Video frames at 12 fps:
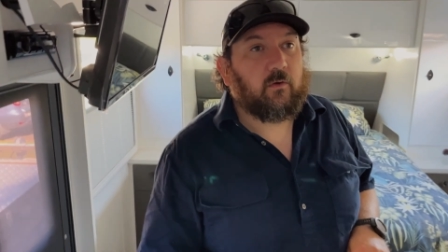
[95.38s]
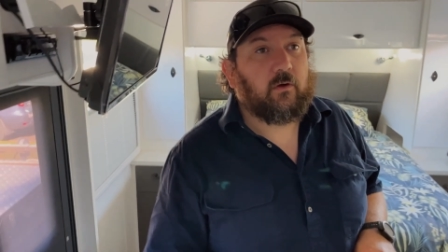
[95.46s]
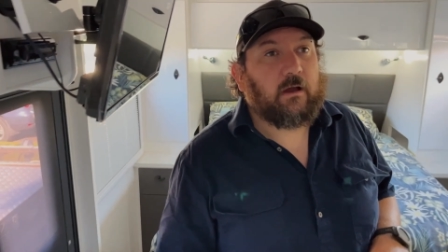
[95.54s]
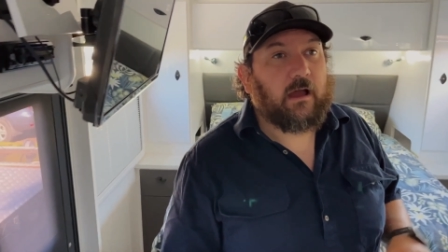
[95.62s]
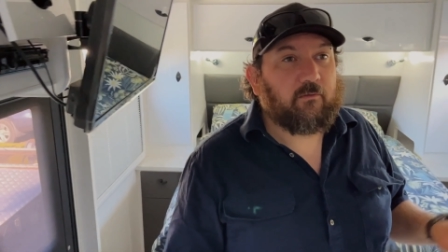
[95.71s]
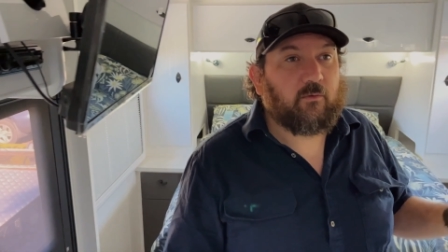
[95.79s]

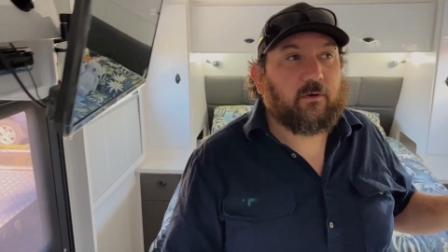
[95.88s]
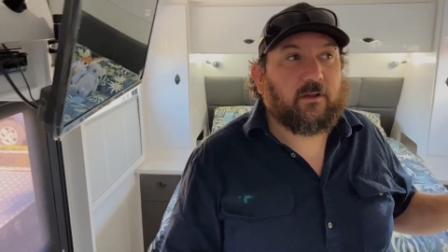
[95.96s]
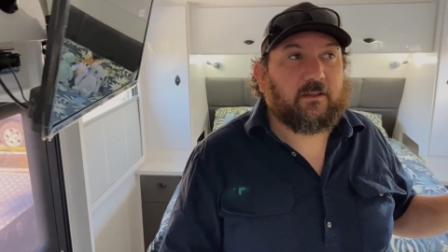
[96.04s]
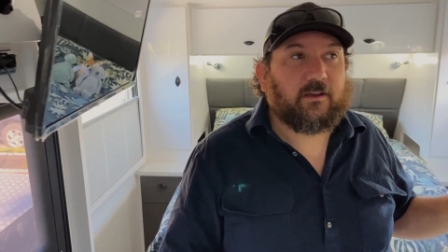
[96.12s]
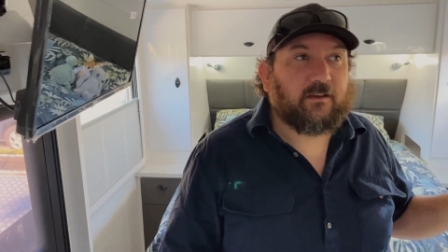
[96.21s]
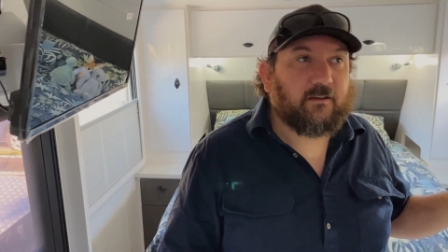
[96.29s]
haven't
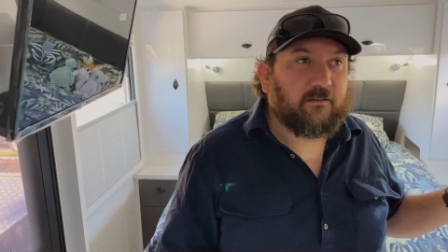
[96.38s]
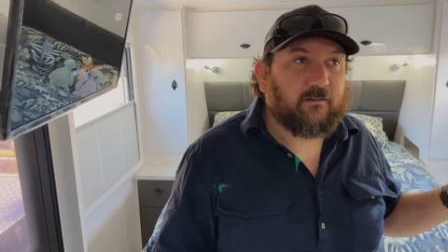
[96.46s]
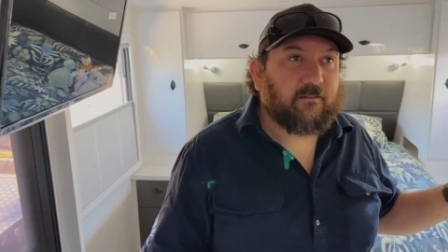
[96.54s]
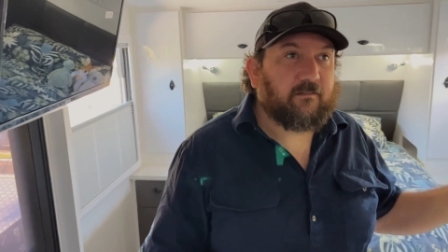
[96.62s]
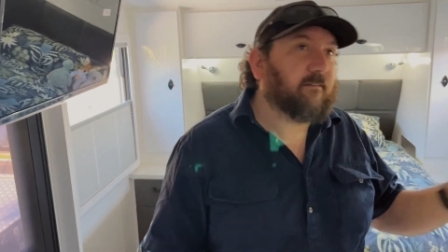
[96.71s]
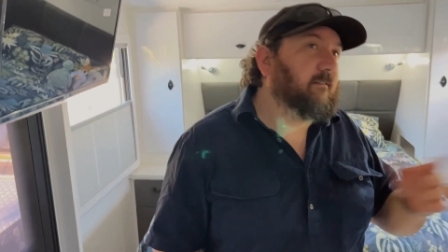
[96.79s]
really
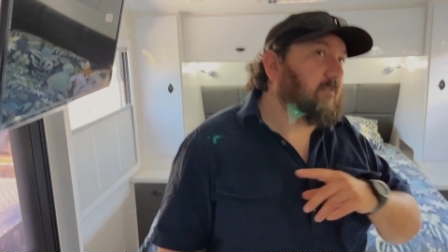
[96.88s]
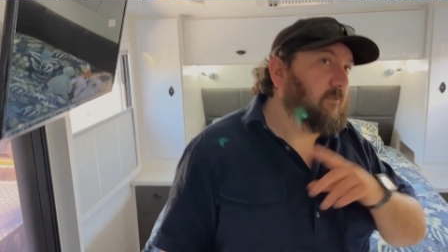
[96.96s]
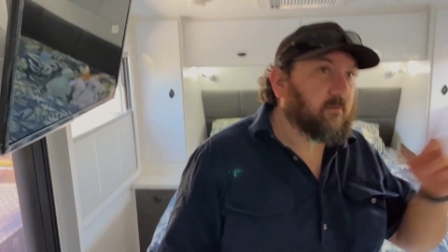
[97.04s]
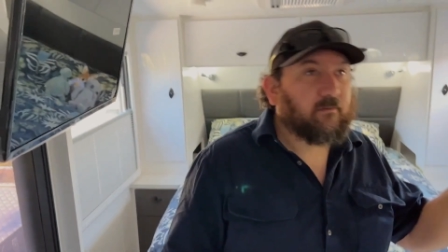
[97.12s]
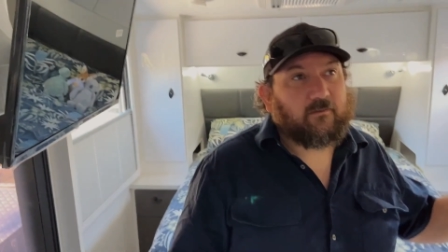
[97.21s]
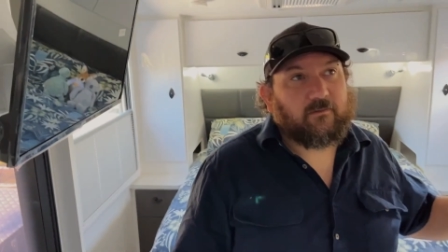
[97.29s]

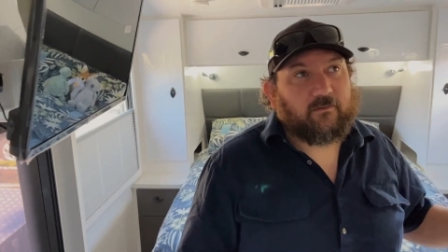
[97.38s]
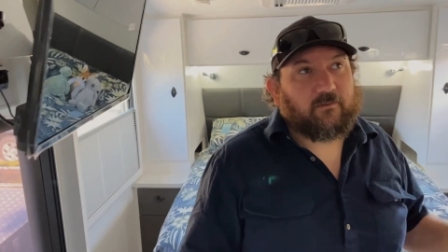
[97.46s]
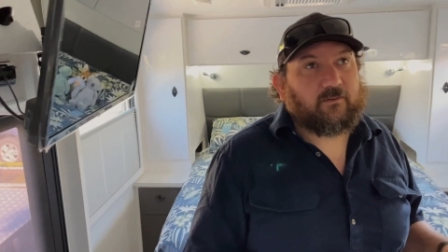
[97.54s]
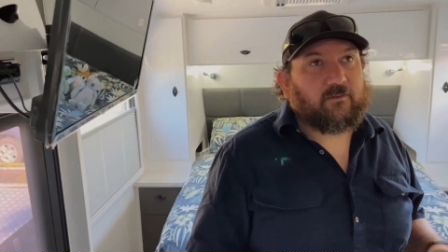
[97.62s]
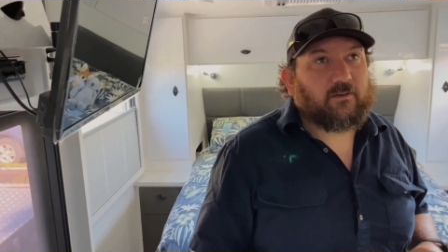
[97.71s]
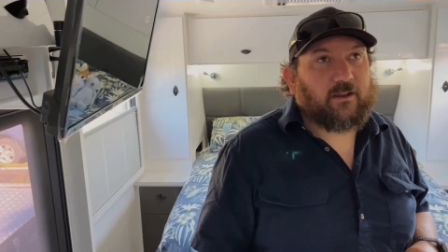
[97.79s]

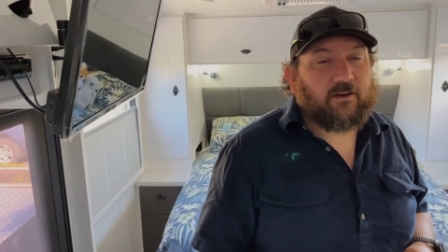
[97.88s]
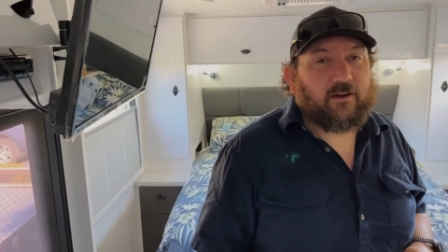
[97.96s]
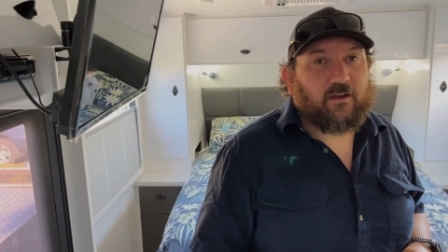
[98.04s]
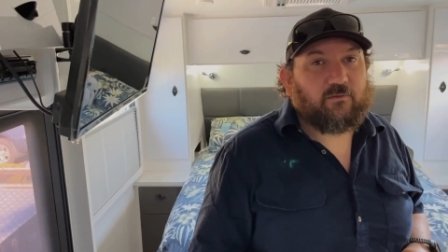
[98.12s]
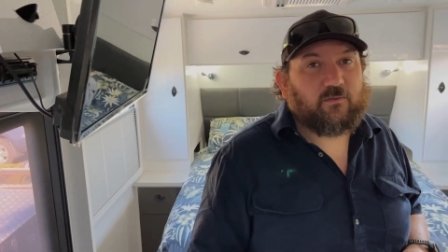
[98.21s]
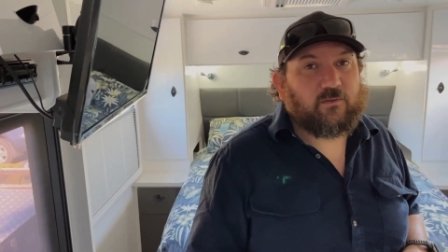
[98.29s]
done an
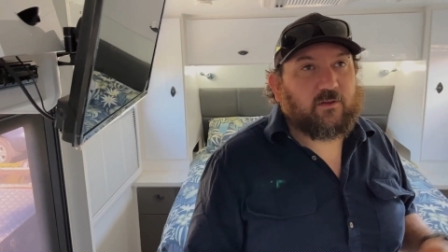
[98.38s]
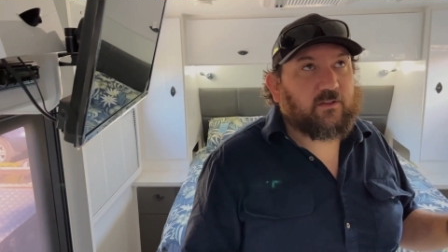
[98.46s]
overview.